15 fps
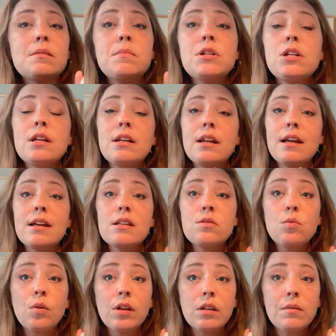machine
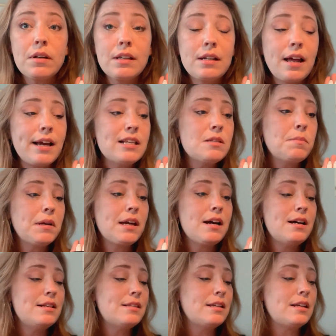is really, really nice
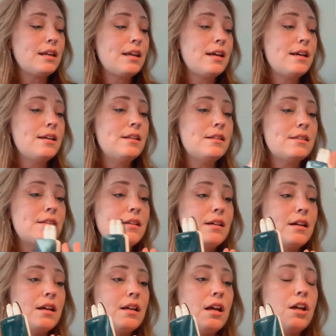because it is
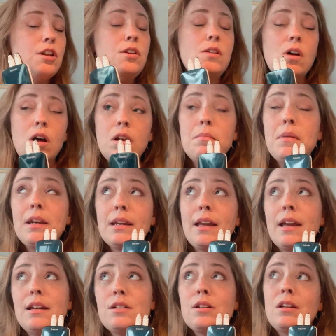
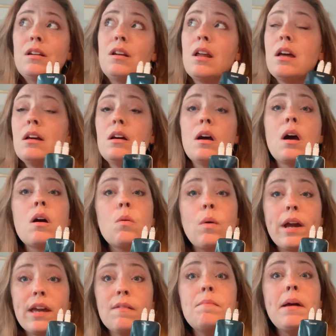non-medication
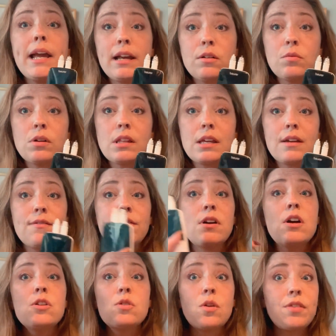way of pain relief.
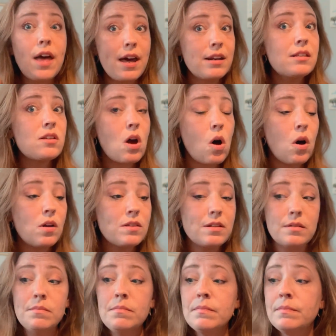So that is
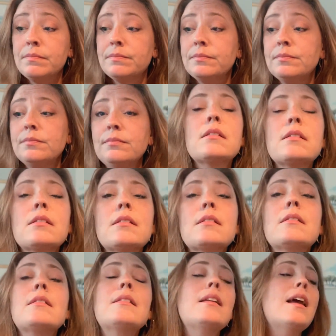awesome.
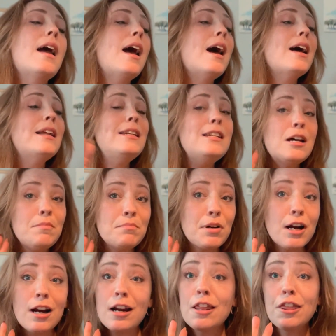
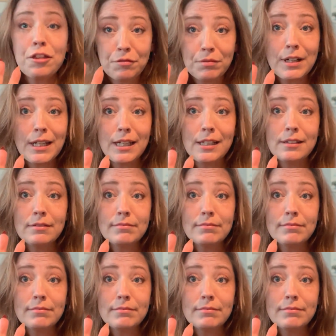Number 3.